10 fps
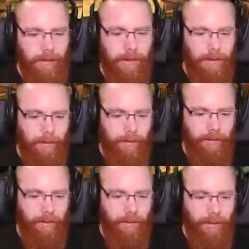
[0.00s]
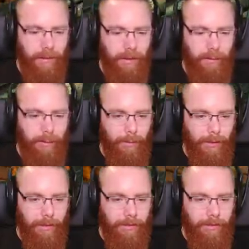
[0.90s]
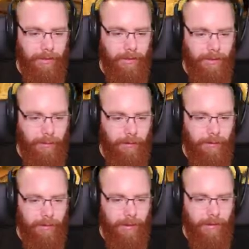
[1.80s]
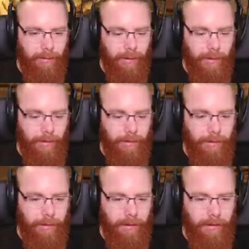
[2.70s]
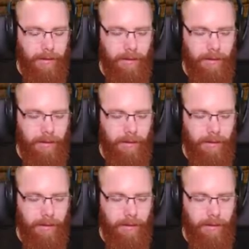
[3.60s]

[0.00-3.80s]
Now I just need my ballistas and my steering wheel, I think.